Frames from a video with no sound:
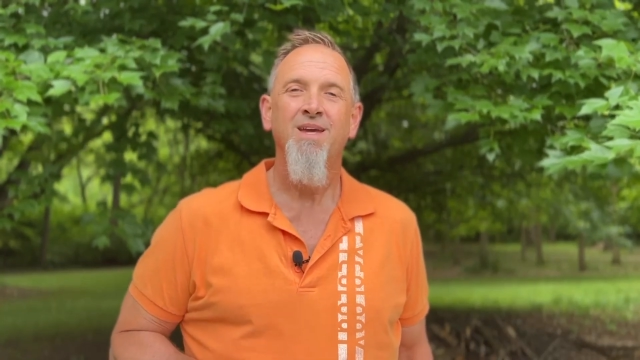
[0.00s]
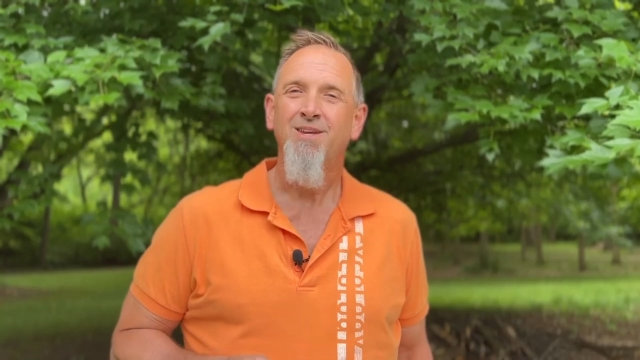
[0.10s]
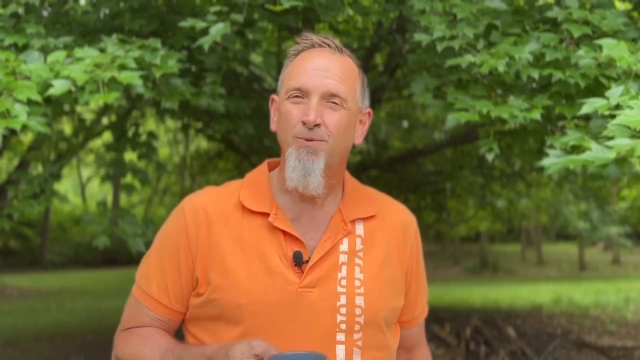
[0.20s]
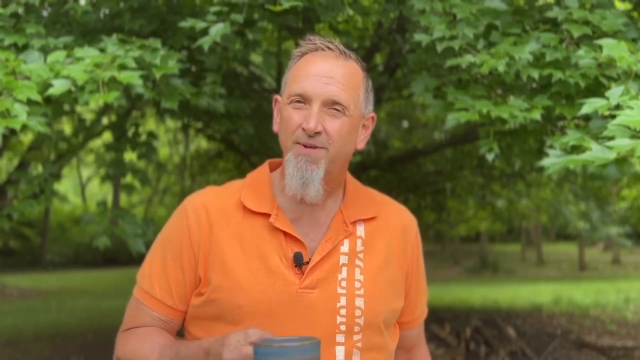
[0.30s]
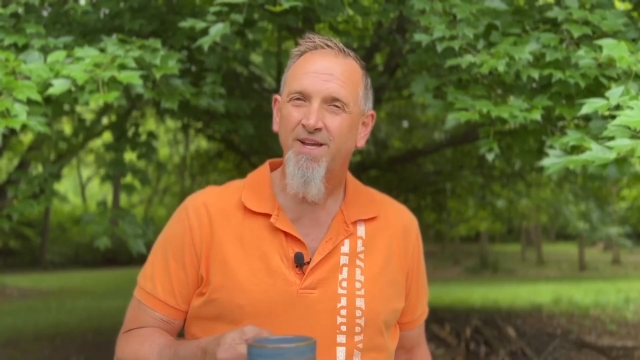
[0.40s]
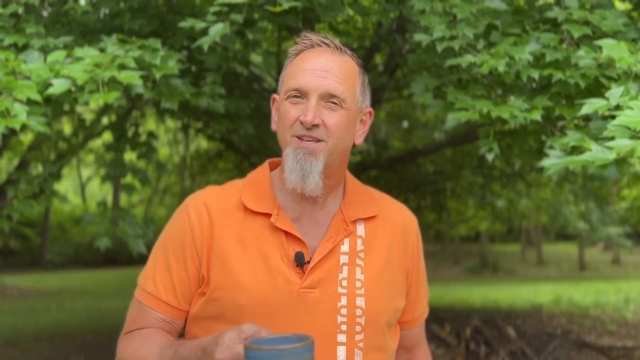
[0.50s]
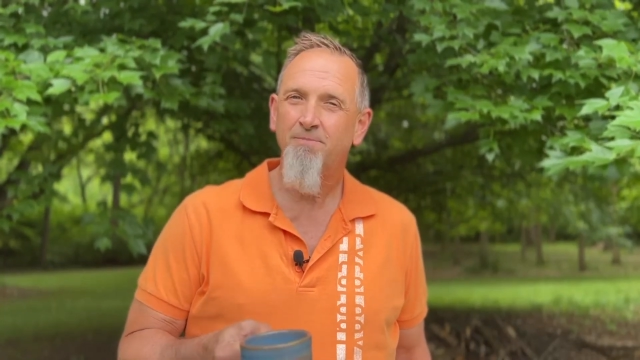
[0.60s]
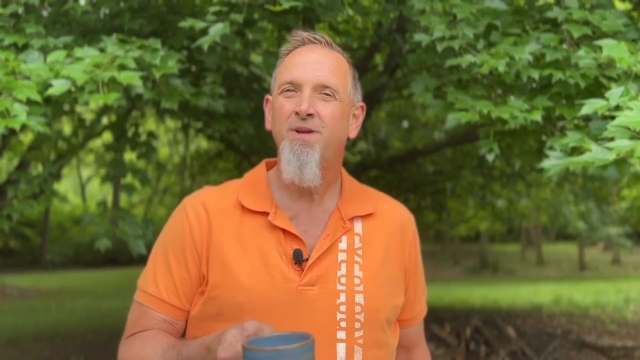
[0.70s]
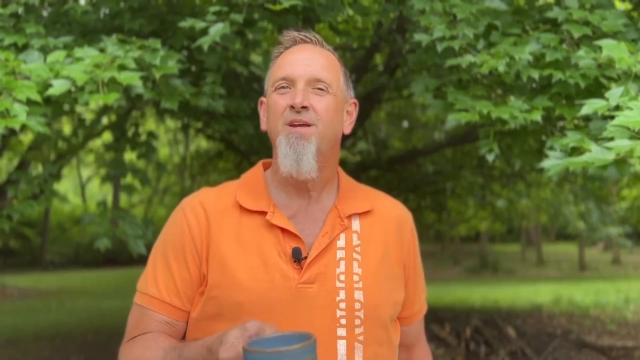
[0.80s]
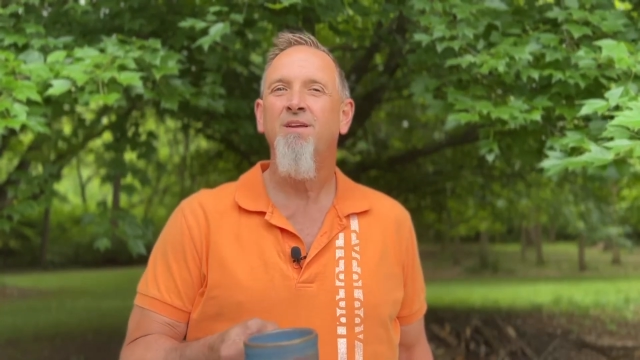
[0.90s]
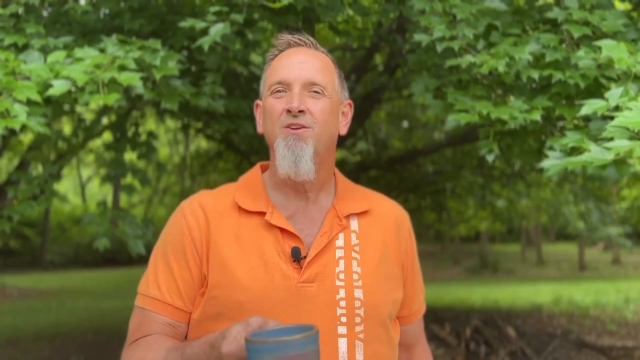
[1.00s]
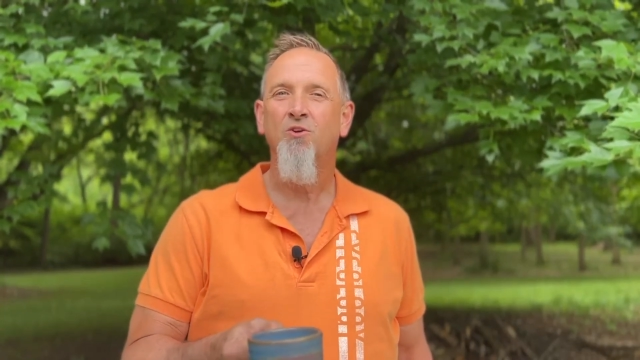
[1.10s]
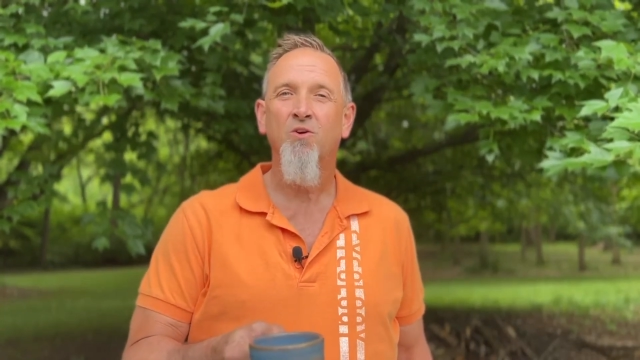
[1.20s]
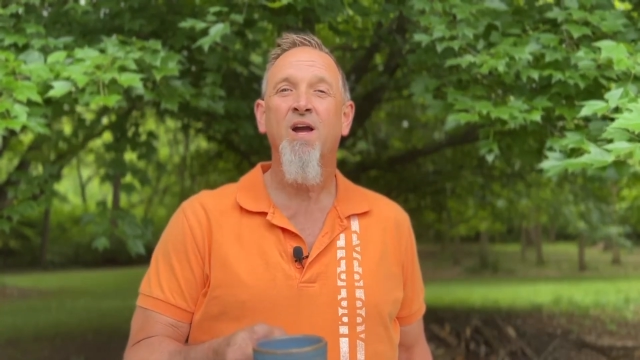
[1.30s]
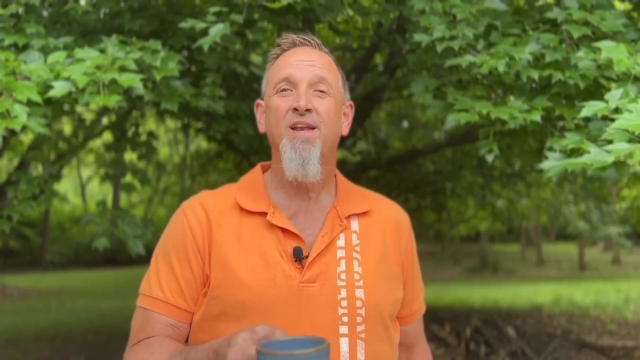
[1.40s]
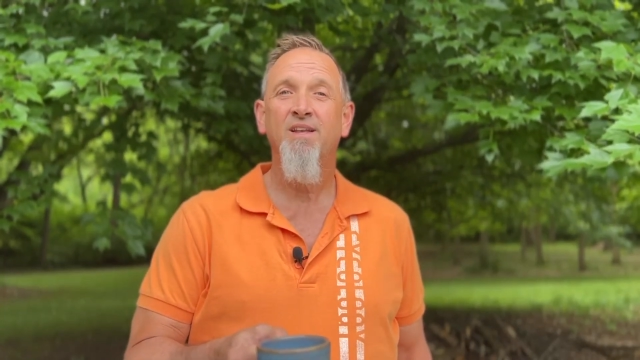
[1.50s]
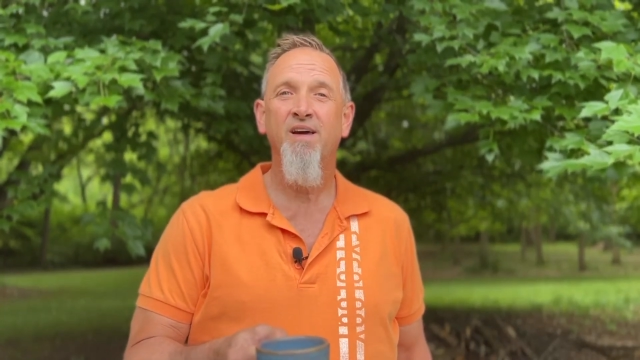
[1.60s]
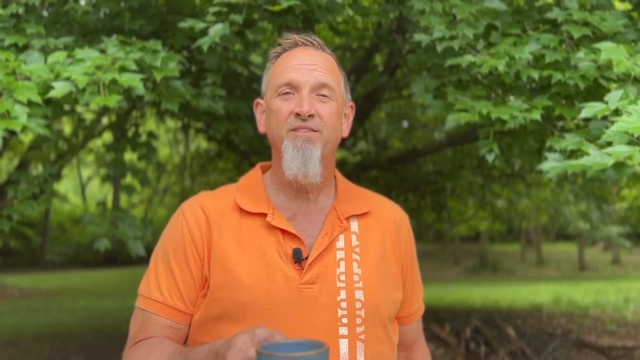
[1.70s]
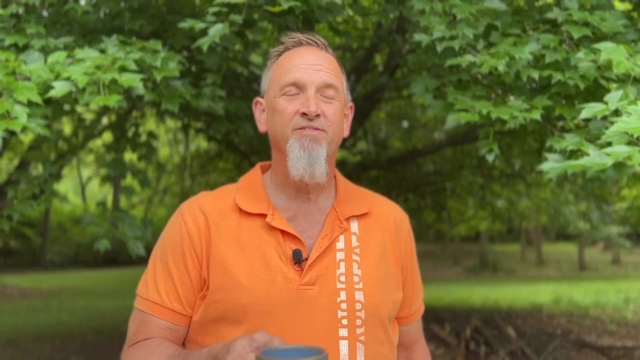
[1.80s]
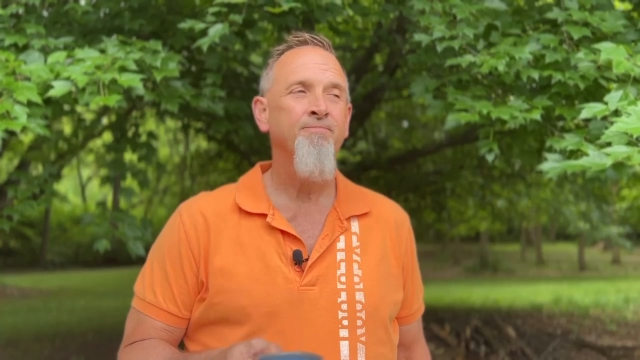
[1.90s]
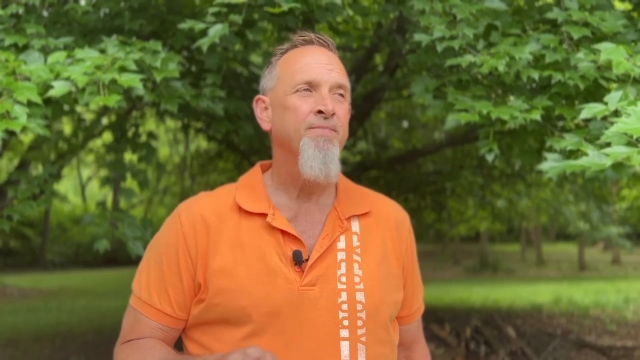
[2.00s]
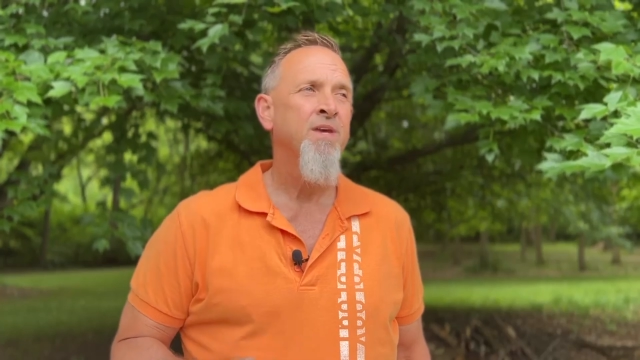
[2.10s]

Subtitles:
You want that to be your kind of life?